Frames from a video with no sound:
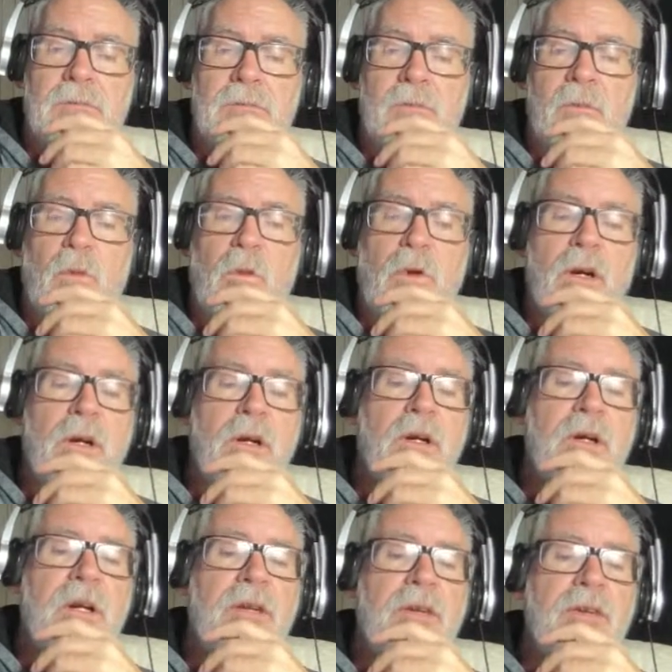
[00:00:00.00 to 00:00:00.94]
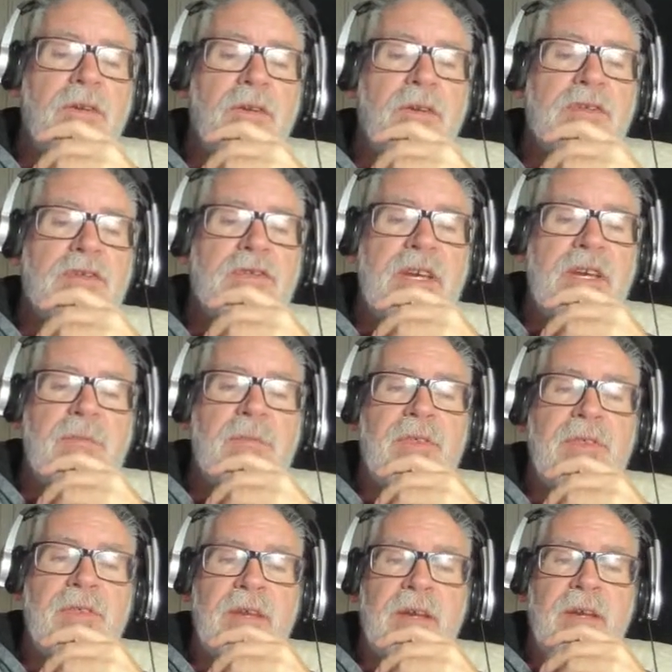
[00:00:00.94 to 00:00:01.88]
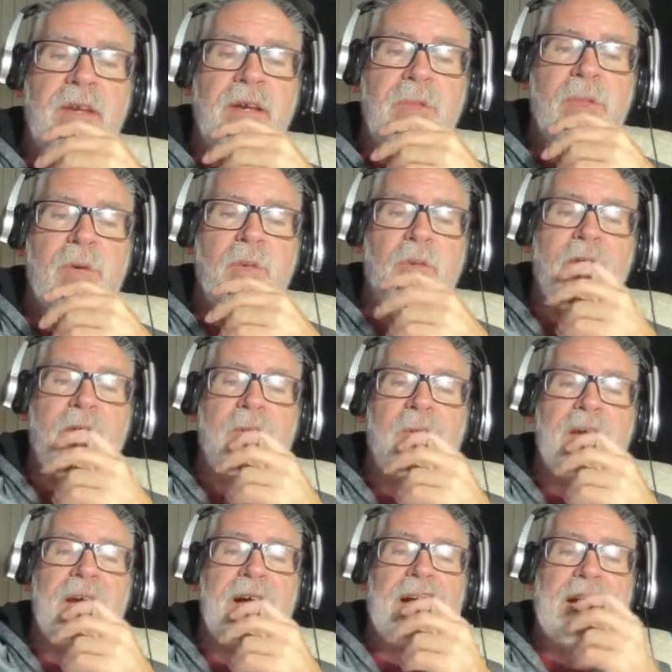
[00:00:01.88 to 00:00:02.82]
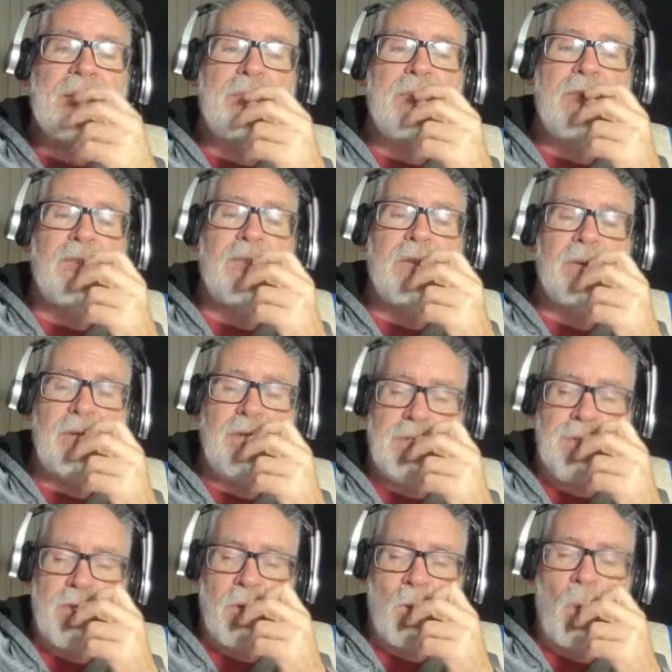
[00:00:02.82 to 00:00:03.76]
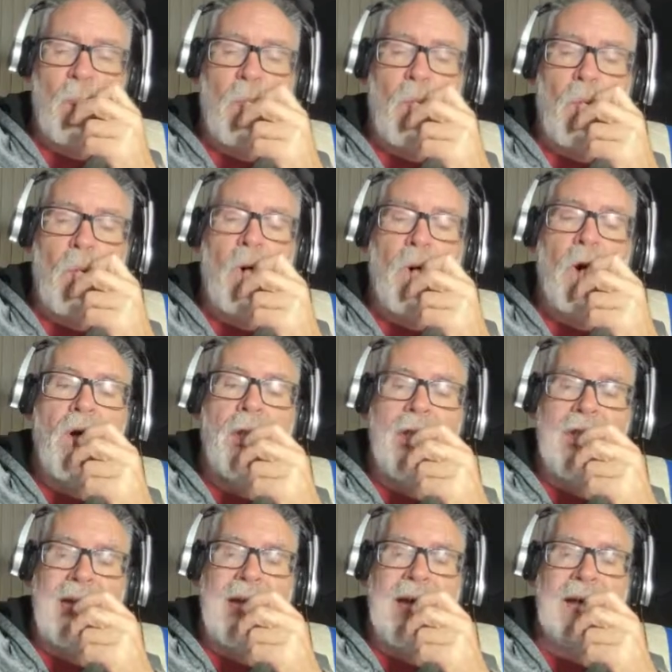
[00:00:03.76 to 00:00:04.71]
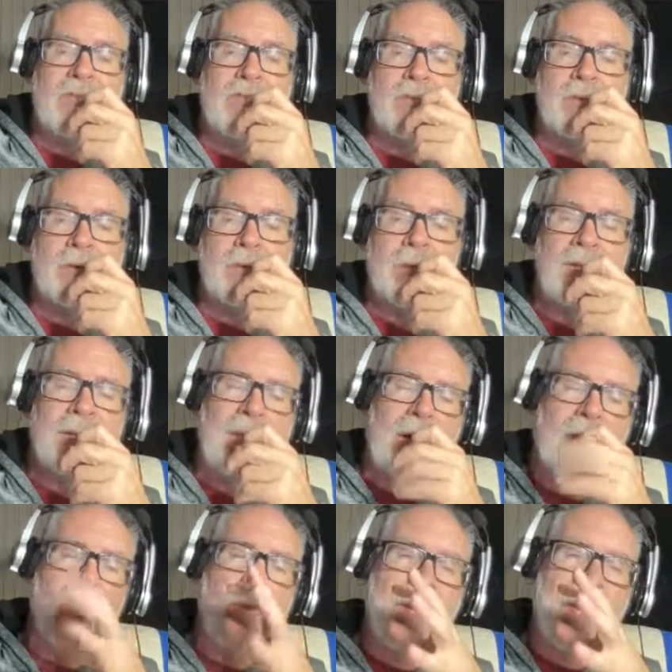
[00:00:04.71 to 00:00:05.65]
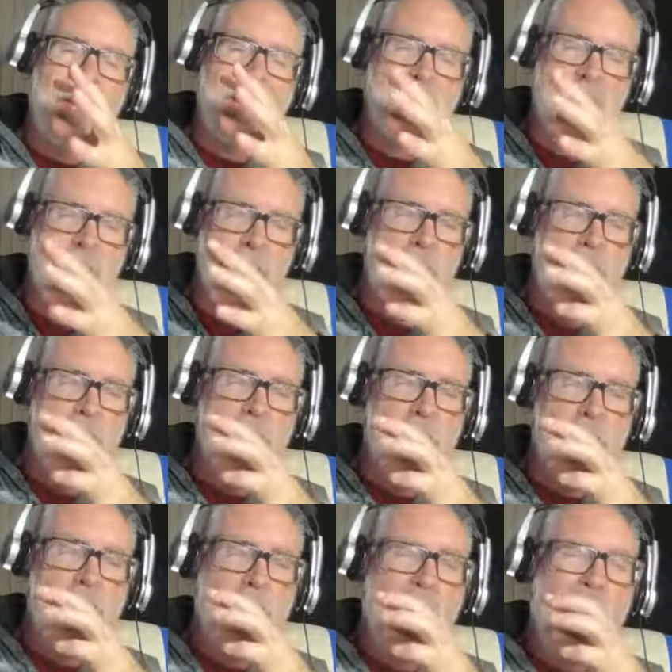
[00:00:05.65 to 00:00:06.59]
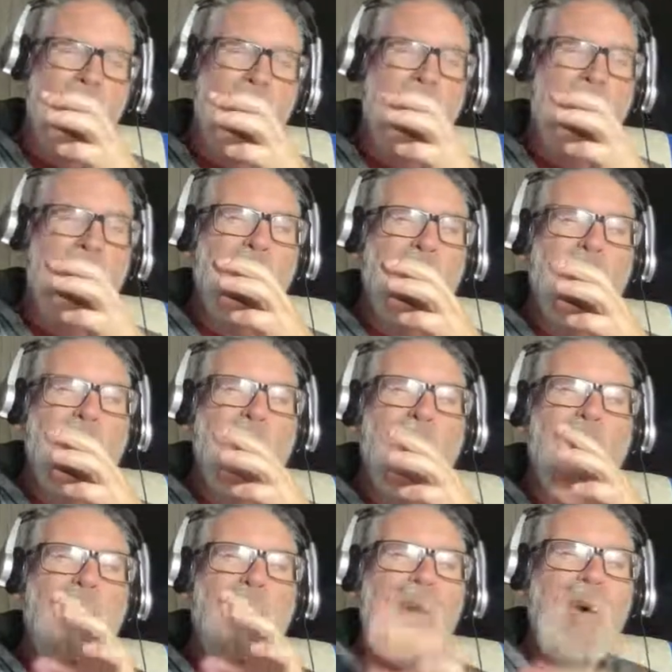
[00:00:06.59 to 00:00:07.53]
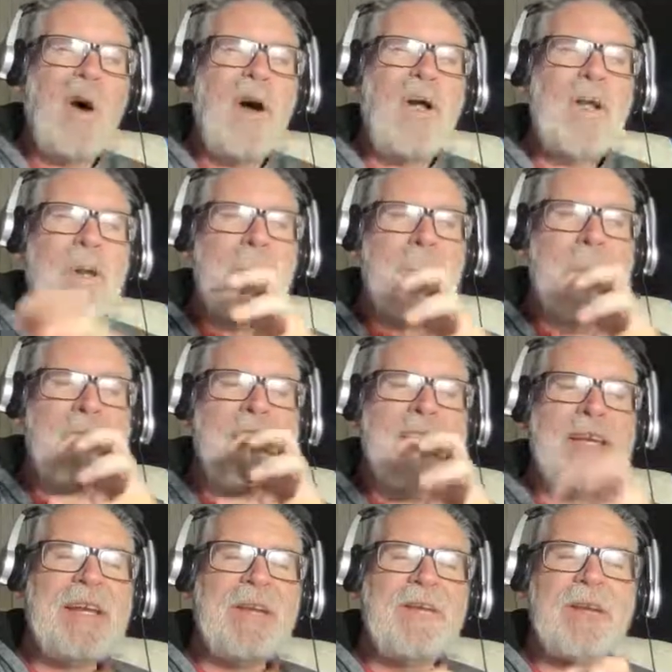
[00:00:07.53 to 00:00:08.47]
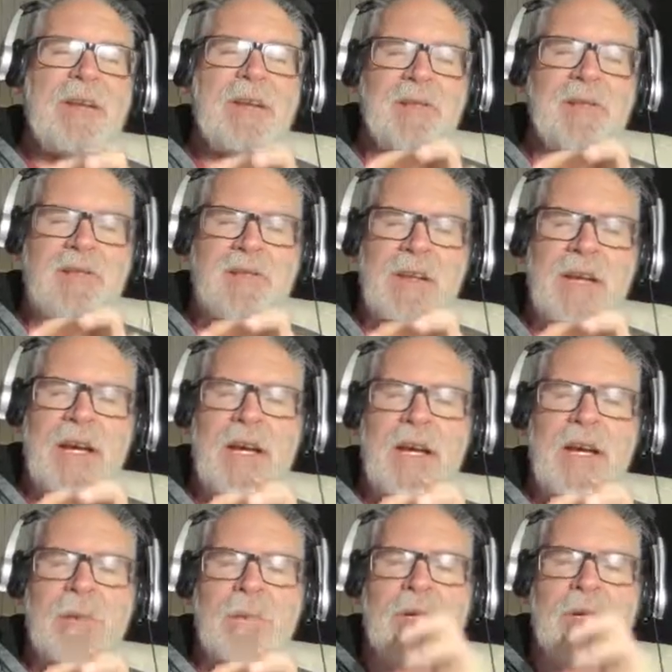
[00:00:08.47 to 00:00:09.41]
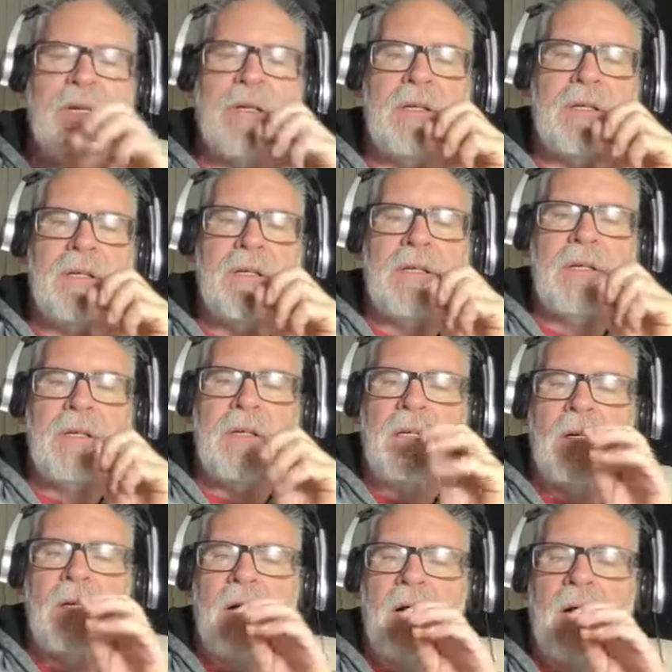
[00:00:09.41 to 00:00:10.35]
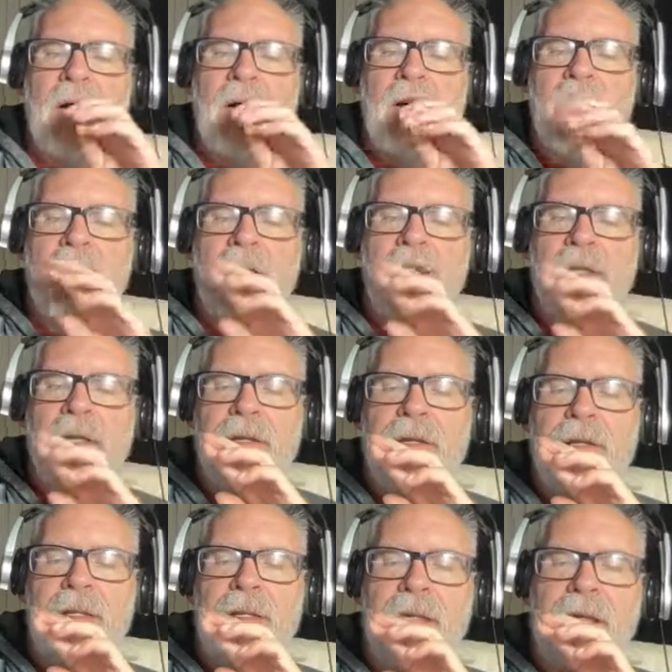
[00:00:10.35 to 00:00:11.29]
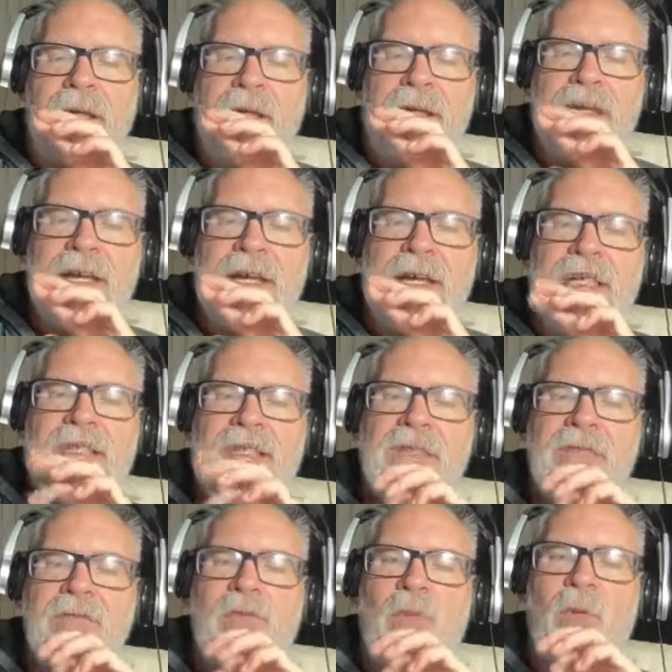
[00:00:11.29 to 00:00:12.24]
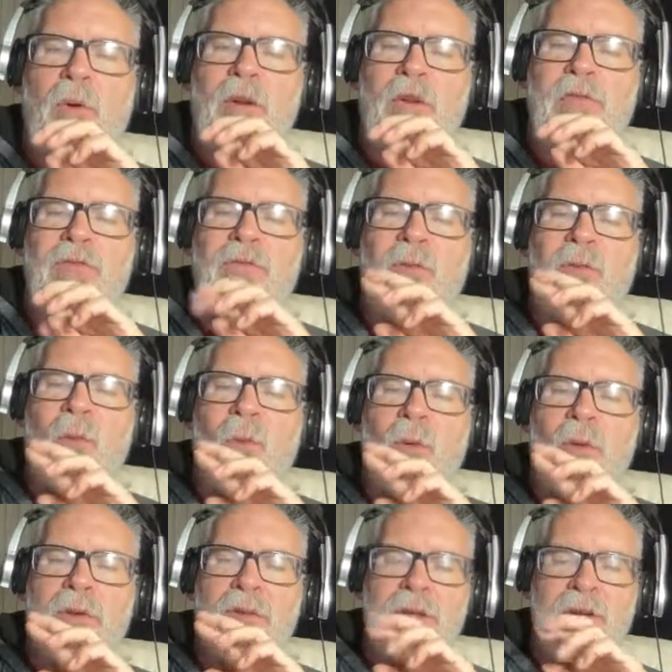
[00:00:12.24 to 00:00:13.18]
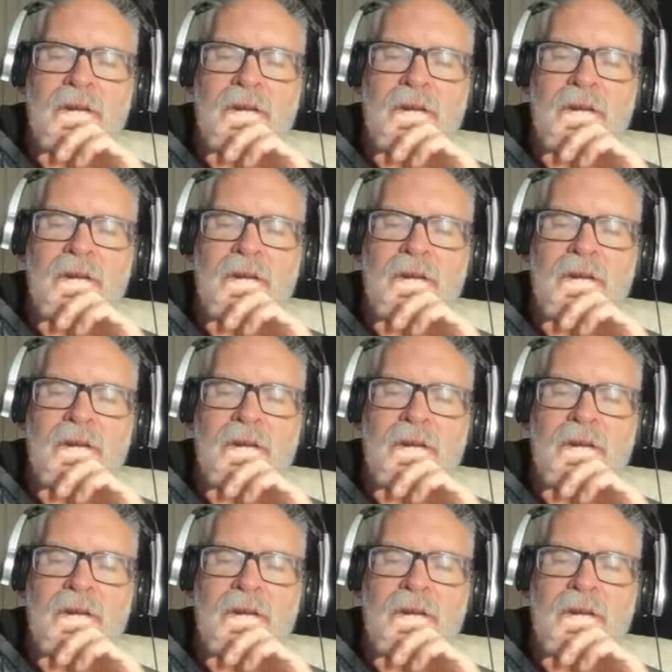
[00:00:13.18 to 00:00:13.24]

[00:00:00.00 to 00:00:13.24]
we're going to do the same thing, but we're going to be hyper focused on one action. Well, not one action. One period of time, late 1944 in the